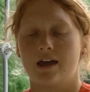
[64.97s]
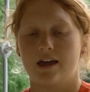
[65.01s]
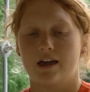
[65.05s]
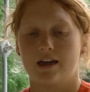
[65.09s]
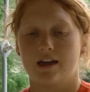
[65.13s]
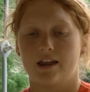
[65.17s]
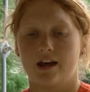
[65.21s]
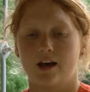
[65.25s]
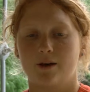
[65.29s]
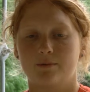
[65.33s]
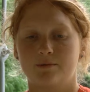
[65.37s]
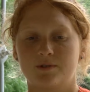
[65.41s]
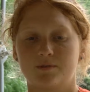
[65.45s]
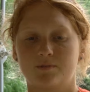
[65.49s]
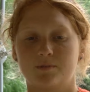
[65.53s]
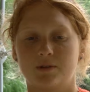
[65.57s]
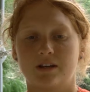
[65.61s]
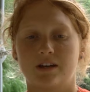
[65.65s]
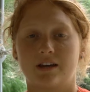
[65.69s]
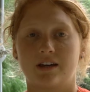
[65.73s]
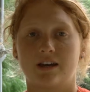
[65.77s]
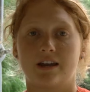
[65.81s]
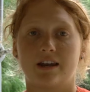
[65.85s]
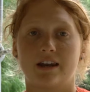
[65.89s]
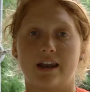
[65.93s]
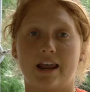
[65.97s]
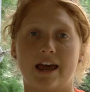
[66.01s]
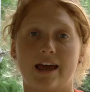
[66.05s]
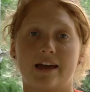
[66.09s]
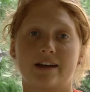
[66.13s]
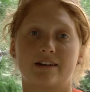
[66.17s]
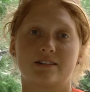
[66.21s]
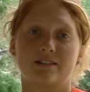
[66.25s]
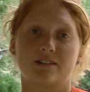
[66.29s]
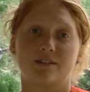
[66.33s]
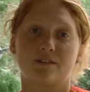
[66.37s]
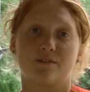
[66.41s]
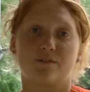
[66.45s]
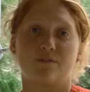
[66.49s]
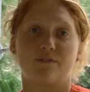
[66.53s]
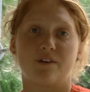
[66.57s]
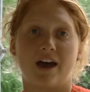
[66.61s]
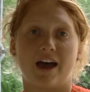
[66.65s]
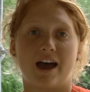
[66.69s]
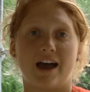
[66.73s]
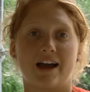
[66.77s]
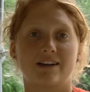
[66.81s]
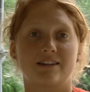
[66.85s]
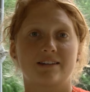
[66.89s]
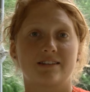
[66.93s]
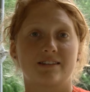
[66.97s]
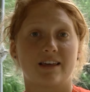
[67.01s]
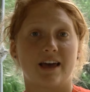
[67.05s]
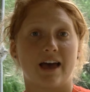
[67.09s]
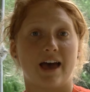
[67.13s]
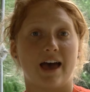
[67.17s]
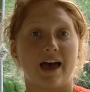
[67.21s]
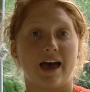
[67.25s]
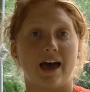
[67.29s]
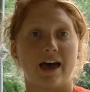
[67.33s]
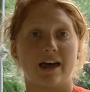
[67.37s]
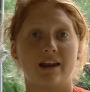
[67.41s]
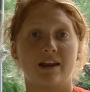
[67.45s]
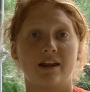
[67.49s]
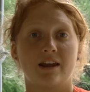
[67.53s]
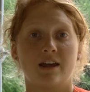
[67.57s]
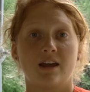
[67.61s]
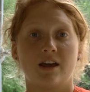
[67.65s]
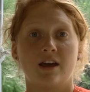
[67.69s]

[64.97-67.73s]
it helps me connect the fact that